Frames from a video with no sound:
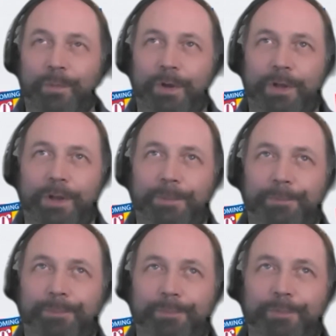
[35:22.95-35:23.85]
Um,
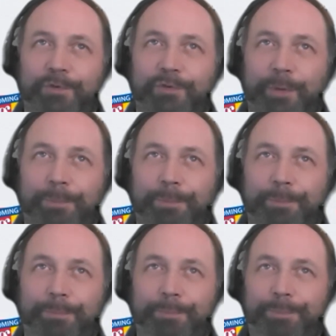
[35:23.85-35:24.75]
some
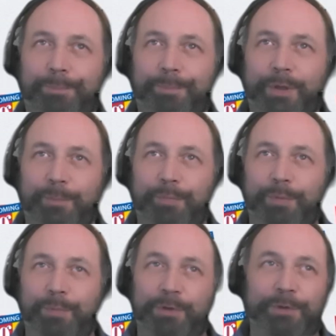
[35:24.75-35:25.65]
people